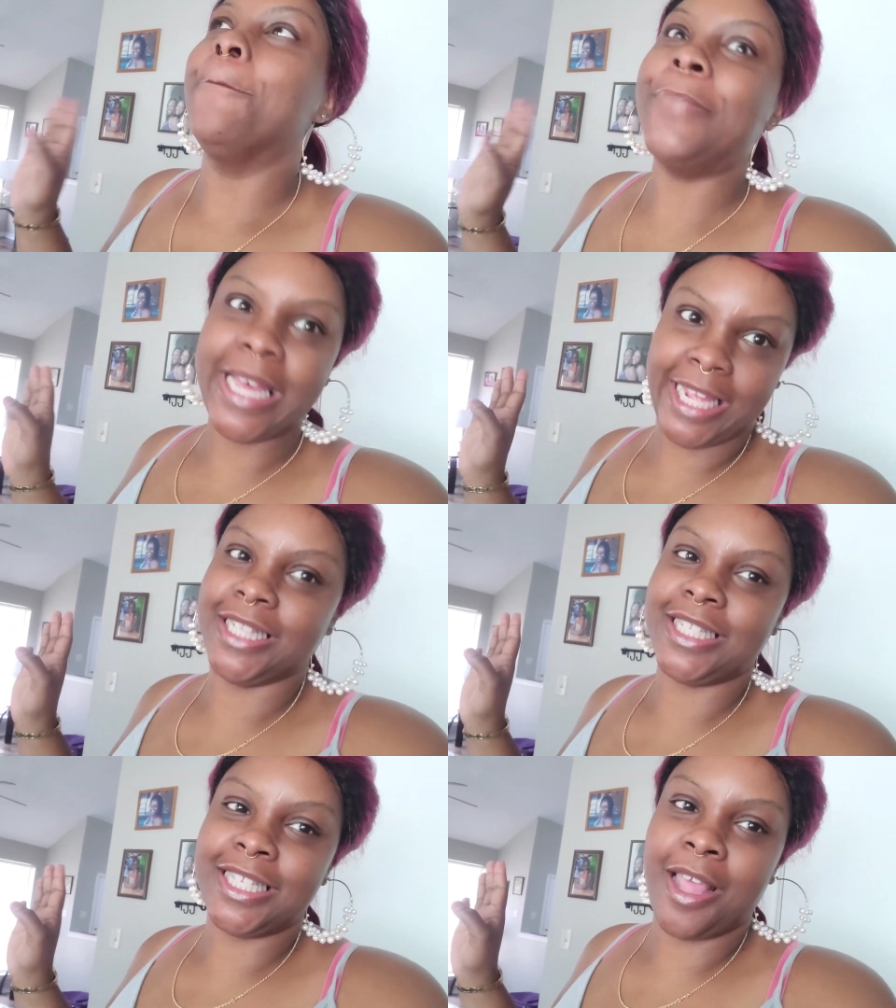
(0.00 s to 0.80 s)
but
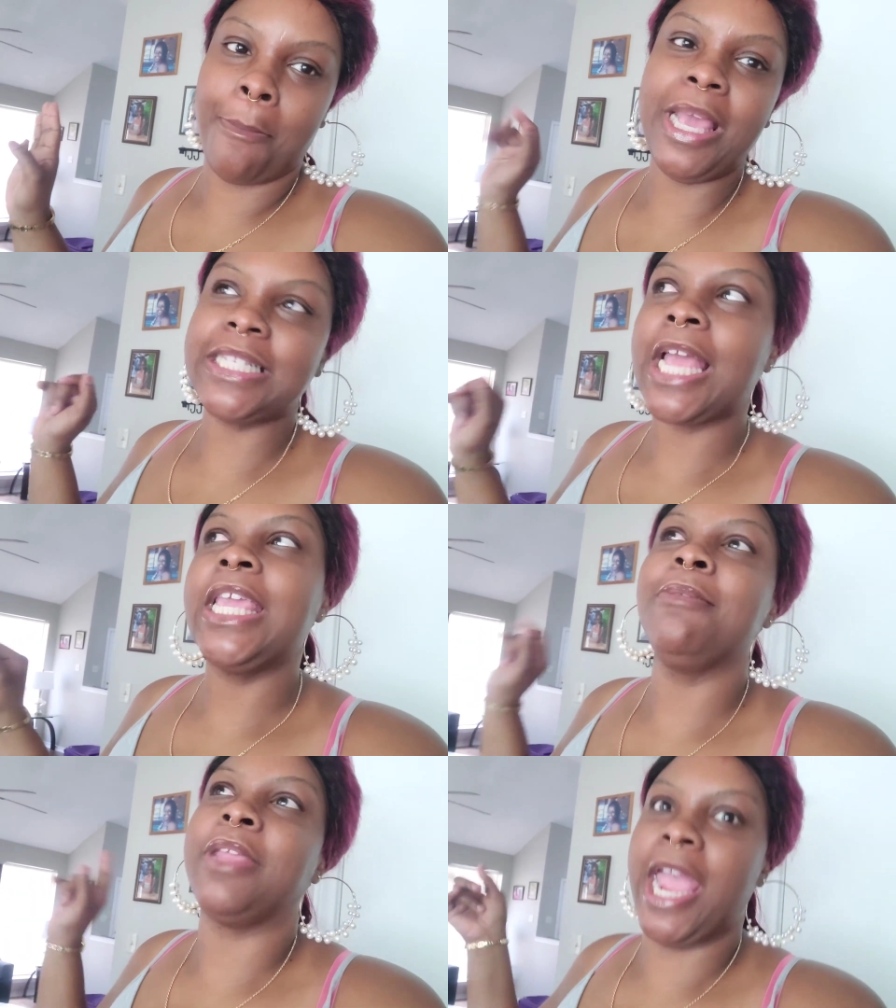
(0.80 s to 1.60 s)
because I
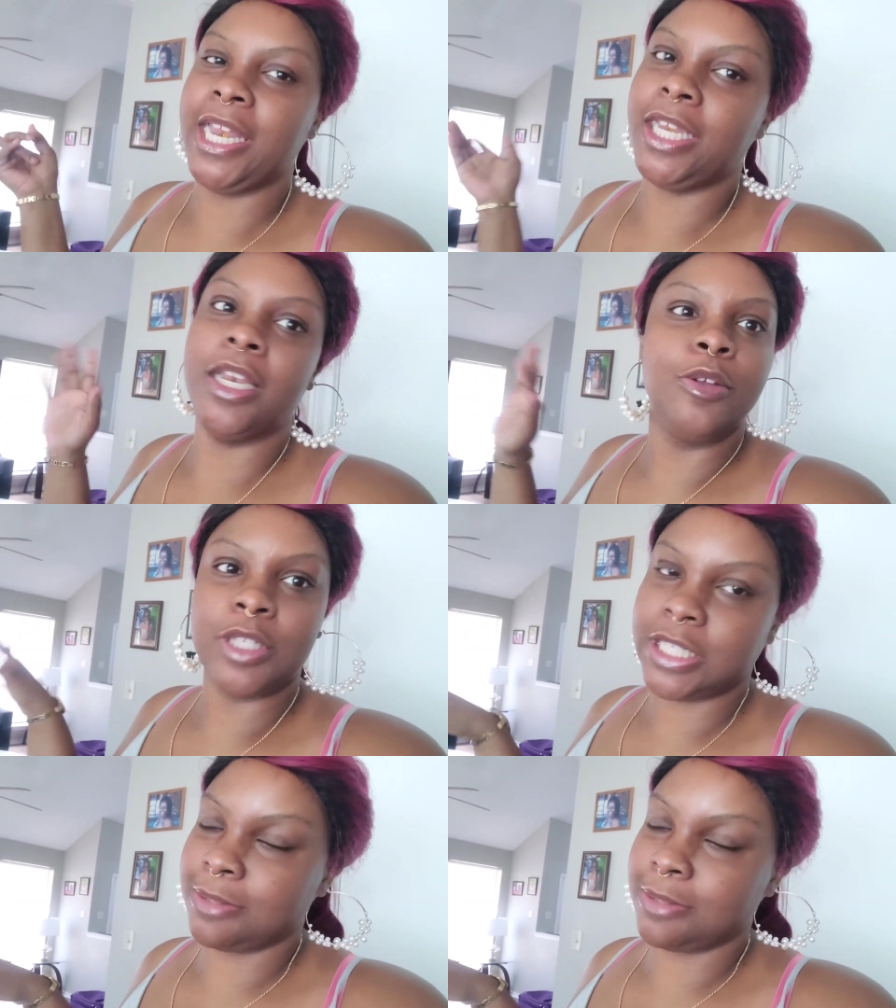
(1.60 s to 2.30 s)
keep gaining and losing